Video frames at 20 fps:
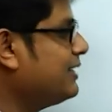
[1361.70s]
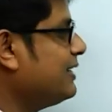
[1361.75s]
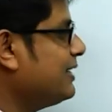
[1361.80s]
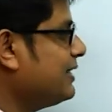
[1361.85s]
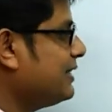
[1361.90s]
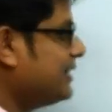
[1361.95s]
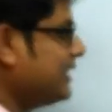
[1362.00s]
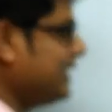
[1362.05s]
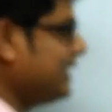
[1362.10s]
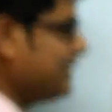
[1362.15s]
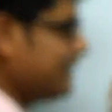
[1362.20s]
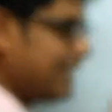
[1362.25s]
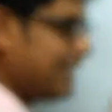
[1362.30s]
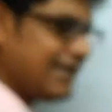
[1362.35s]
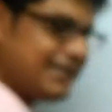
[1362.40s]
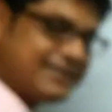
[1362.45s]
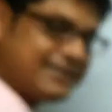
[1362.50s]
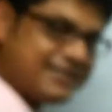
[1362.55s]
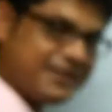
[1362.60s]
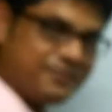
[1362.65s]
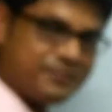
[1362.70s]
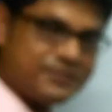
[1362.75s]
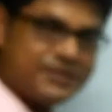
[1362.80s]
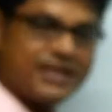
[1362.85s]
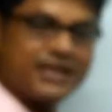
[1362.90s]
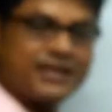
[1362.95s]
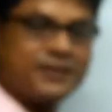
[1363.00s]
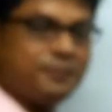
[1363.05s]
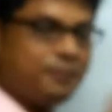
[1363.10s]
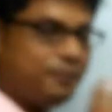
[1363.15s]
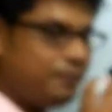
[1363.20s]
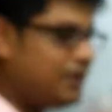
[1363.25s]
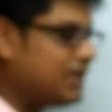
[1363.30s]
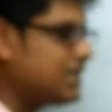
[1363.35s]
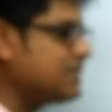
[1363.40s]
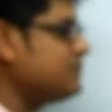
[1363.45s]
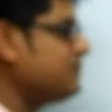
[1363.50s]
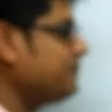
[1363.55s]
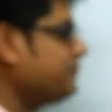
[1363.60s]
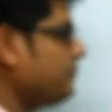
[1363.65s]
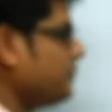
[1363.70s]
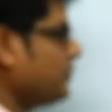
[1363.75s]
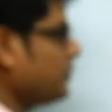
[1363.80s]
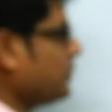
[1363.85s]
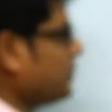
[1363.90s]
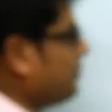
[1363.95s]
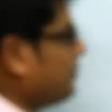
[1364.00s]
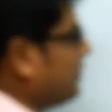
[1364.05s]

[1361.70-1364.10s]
then that subject must be followed